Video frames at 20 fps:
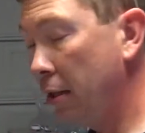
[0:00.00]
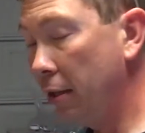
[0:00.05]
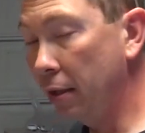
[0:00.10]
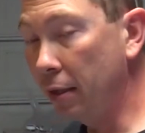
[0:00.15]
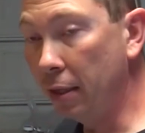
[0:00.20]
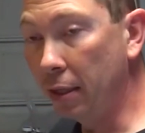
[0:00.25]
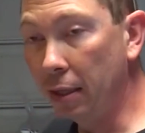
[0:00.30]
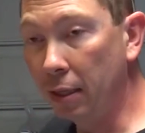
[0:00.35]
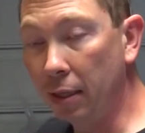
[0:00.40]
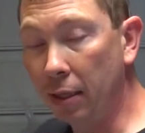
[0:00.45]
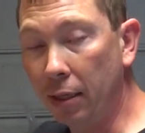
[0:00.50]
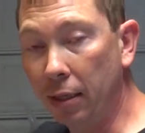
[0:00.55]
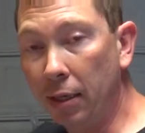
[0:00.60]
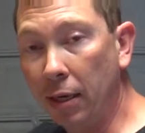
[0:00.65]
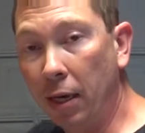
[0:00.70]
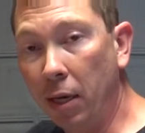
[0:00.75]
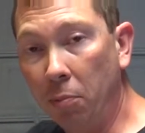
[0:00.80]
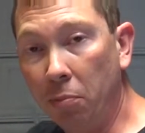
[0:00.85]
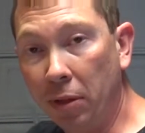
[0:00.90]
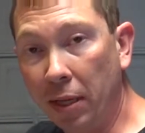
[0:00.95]
The
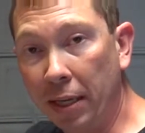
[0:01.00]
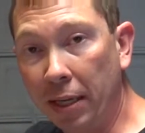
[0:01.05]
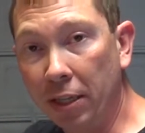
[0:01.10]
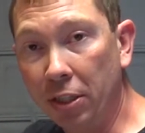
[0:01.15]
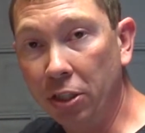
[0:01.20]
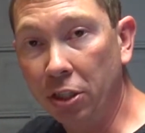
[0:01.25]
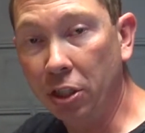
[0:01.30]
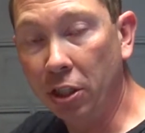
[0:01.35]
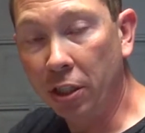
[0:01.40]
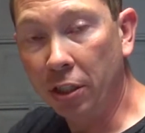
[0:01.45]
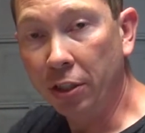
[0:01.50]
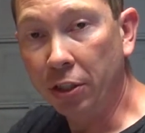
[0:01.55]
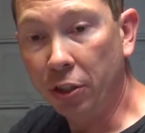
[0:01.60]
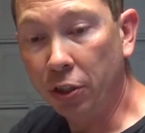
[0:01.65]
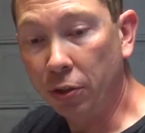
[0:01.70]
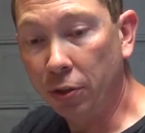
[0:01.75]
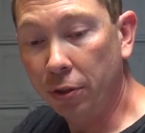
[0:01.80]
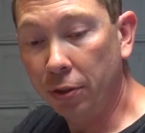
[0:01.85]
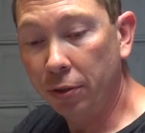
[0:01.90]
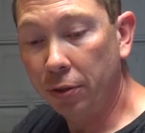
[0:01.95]
hub linkage on the
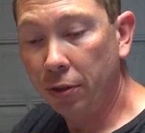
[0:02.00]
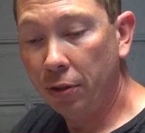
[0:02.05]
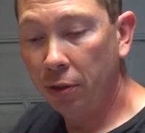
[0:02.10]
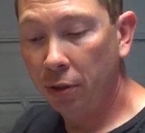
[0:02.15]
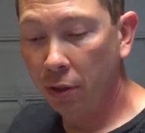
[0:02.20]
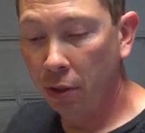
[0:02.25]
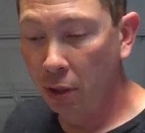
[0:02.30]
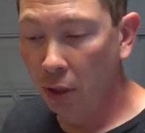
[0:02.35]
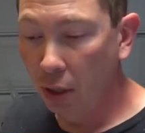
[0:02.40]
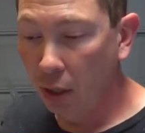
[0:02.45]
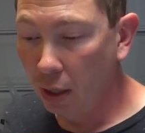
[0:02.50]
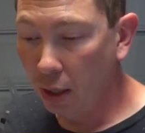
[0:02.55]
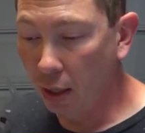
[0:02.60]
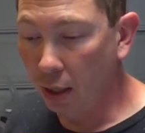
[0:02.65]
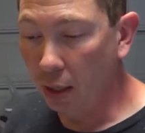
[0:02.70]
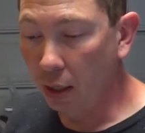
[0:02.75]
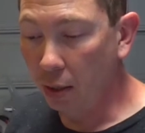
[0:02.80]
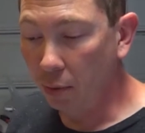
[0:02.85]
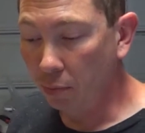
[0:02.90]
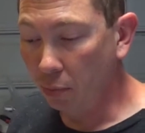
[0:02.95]
shoulders,
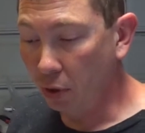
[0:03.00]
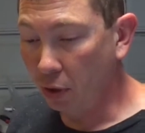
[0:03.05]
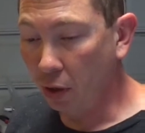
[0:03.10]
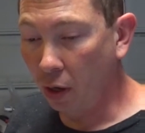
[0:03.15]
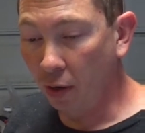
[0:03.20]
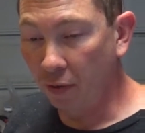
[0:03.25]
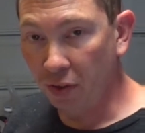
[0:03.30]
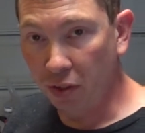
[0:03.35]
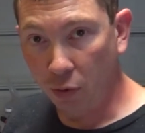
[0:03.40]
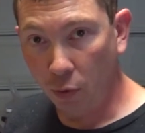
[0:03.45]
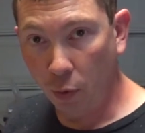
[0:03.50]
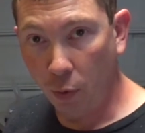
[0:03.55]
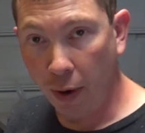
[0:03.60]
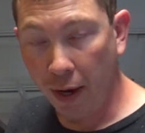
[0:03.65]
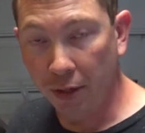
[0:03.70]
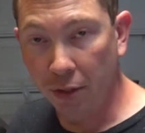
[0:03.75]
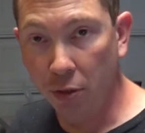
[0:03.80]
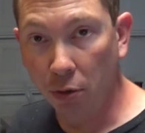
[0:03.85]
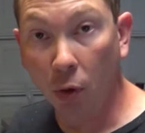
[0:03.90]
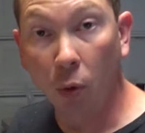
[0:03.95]
but obviously we
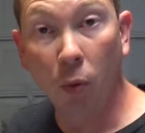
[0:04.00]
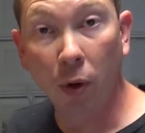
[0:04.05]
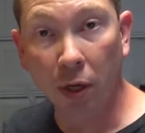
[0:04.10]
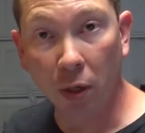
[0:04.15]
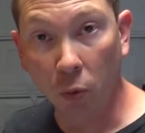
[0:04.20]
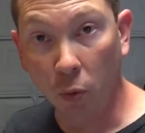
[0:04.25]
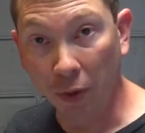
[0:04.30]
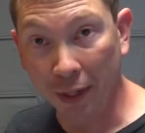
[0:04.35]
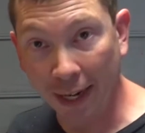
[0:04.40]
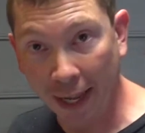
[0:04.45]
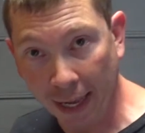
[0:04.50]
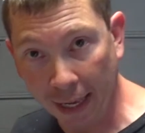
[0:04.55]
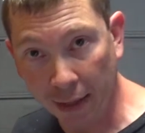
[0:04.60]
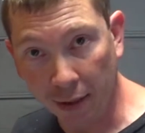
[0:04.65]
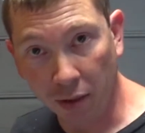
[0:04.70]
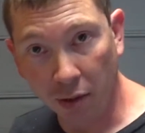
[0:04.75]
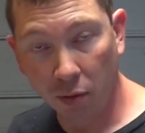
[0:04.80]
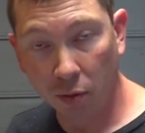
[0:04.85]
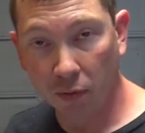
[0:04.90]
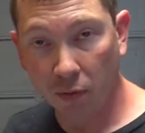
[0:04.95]
went to a 1 1/8
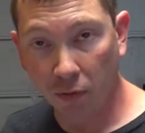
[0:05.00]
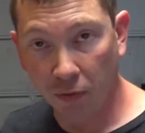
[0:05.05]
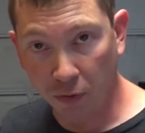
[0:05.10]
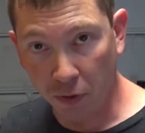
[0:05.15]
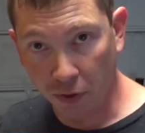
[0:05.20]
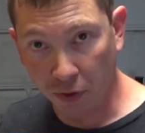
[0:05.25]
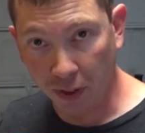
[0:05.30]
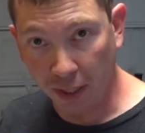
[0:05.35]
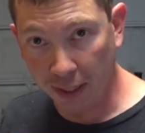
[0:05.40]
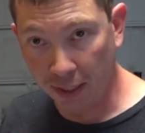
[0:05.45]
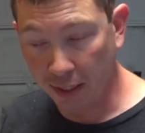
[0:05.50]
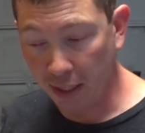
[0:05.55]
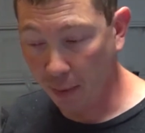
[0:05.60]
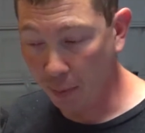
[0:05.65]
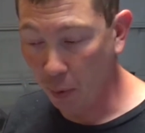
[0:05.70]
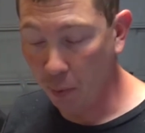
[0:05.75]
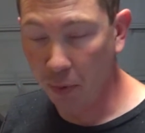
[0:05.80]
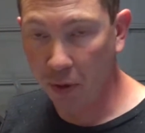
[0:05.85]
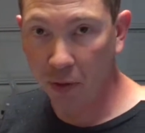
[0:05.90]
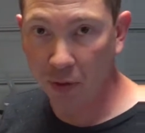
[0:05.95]
full-size
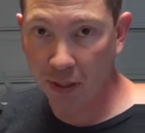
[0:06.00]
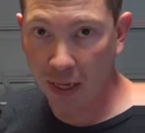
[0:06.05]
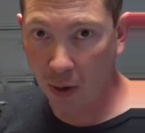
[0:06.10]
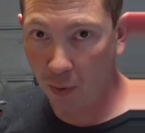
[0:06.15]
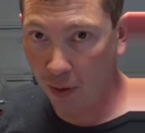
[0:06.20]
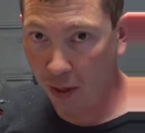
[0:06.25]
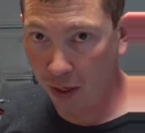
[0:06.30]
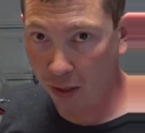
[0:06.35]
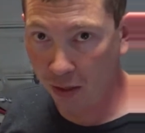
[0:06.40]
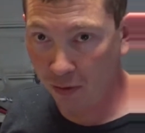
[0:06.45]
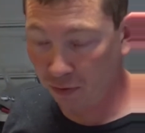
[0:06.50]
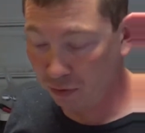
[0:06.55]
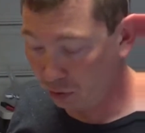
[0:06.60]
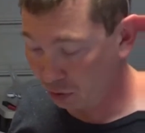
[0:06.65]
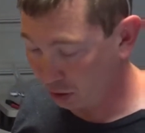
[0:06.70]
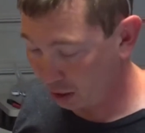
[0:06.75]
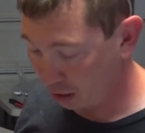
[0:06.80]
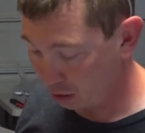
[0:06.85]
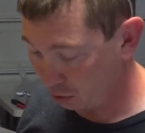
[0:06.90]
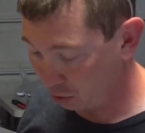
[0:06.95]
stepper bit is how we got the
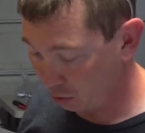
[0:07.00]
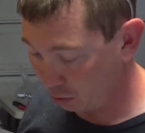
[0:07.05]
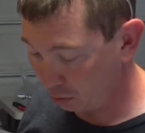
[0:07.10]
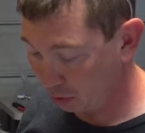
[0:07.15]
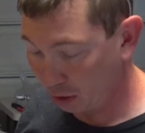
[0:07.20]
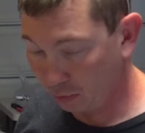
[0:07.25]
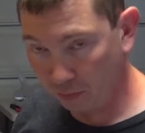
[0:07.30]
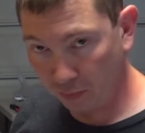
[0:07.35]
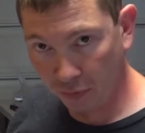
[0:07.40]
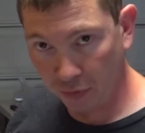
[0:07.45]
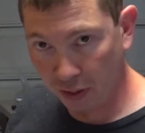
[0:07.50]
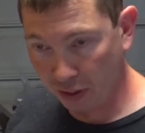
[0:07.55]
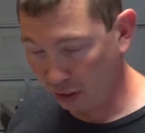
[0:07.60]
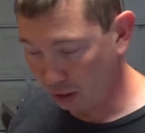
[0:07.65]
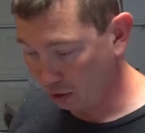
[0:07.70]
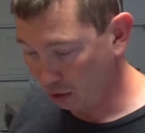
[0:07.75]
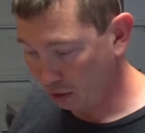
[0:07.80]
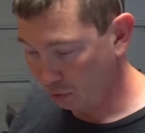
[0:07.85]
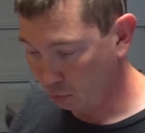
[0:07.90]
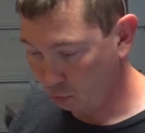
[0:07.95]
full-size hole. But this
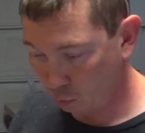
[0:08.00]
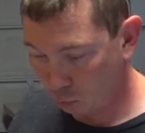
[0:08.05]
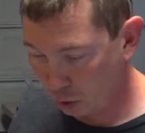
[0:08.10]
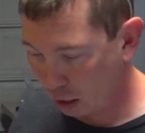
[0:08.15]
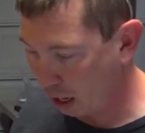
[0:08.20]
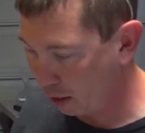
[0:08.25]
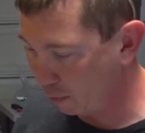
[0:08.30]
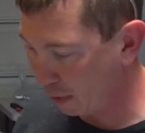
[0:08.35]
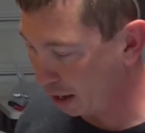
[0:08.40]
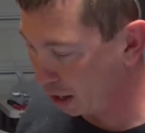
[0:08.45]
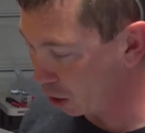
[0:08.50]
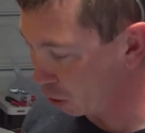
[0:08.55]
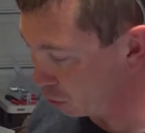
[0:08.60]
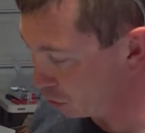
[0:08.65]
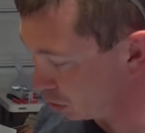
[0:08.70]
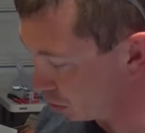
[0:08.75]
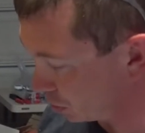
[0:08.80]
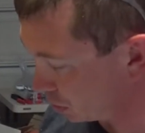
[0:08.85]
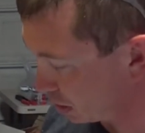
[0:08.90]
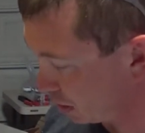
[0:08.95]
is kind of my
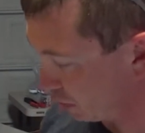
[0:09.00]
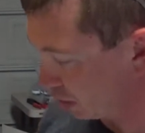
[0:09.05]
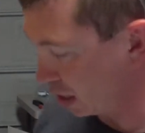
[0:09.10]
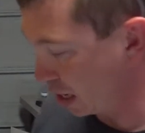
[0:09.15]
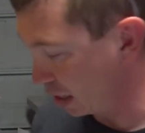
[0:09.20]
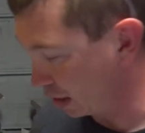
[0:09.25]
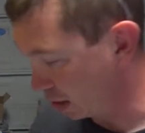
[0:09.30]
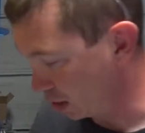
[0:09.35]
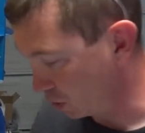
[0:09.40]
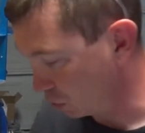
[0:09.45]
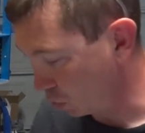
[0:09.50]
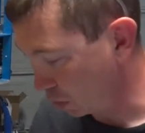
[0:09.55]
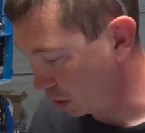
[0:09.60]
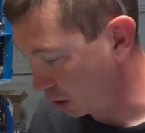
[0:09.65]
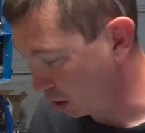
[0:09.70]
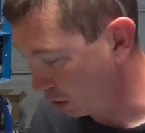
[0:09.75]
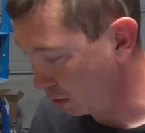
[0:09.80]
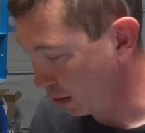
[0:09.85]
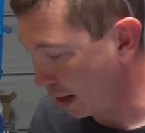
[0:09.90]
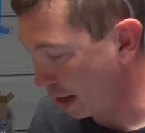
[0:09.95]
go-to 7/8, is
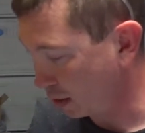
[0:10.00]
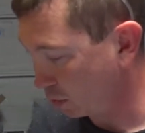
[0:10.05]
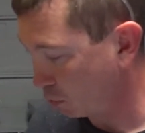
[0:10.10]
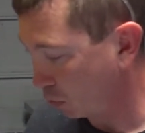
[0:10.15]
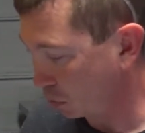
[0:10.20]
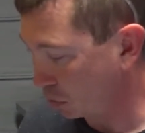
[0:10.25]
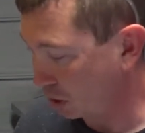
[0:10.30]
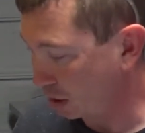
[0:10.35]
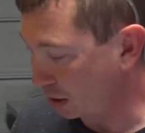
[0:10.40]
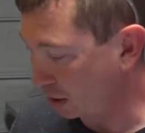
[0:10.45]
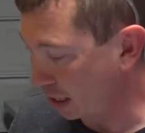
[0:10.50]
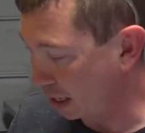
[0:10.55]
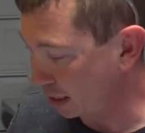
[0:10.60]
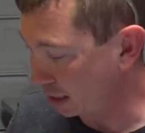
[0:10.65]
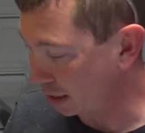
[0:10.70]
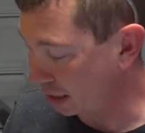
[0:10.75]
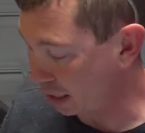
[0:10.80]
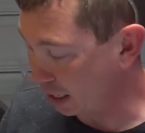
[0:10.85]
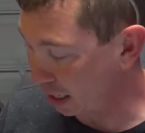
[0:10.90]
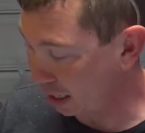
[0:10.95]
really has most of the
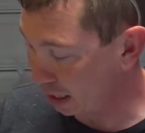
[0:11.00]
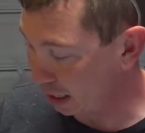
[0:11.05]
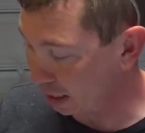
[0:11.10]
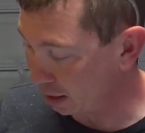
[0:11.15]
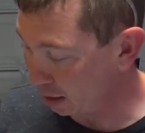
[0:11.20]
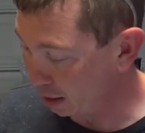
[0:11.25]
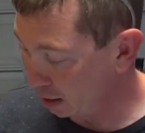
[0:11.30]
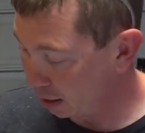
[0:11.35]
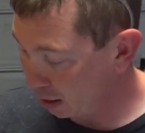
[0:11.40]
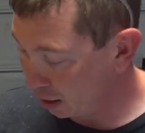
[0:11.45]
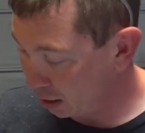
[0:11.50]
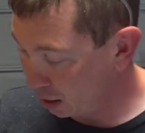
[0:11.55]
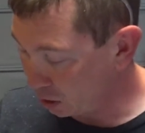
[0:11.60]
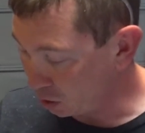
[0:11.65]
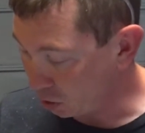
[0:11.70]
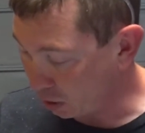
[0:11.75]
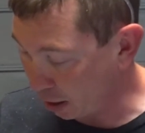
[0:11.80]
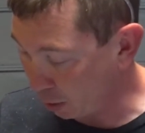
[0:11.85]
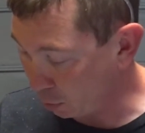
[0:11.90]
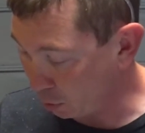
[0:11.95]
sizes that I need.
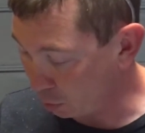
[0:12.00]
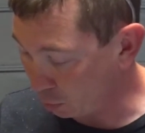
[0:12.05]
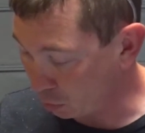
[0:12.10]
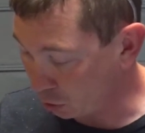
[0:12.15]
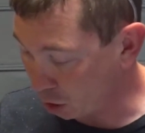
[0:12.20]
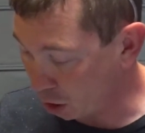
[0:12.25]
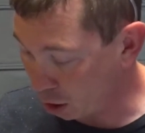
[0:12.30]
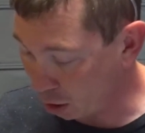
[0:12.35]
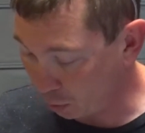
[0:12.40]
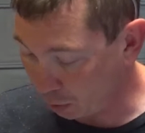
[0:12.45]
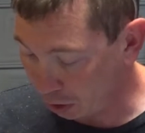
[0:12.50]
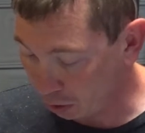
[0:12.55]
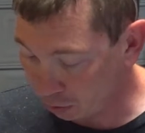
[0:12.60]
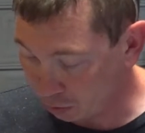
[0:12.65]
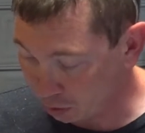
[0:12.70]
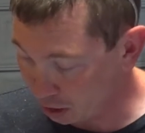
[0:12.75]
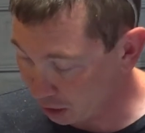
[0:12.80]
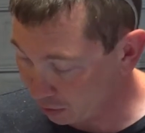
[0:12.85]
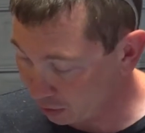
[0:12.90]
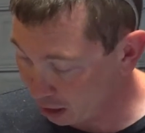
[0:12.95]
So that one was all the way through
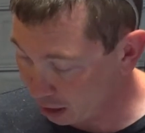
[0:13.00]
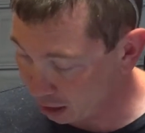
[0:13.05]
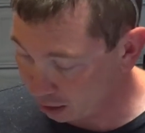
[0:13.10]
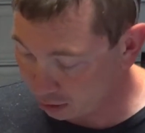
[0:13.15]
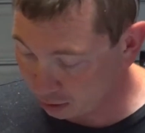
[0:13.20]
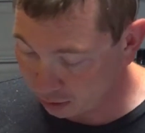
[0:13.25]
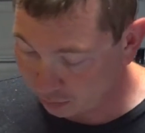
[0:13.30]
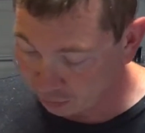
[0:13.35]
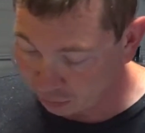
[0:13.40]
7/8,